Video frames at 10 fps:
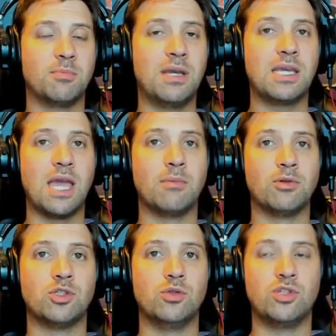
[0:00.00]
being
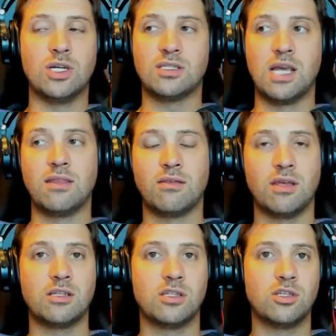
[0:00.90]
able to just say the
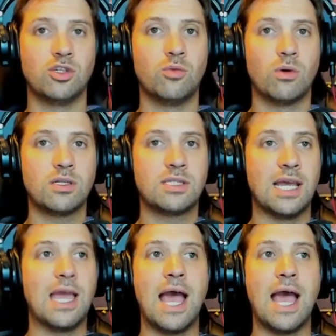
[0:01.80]
things that you want to say